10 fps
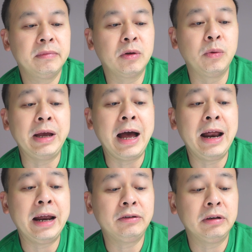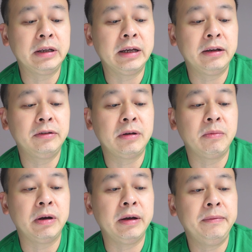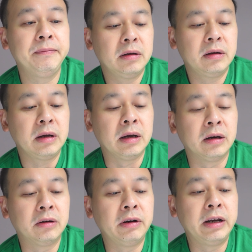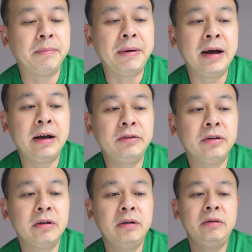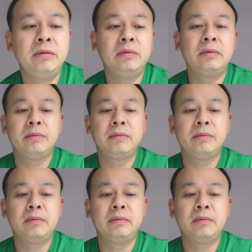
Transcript: We are actually getting somewhere. I'm going to create a passcode,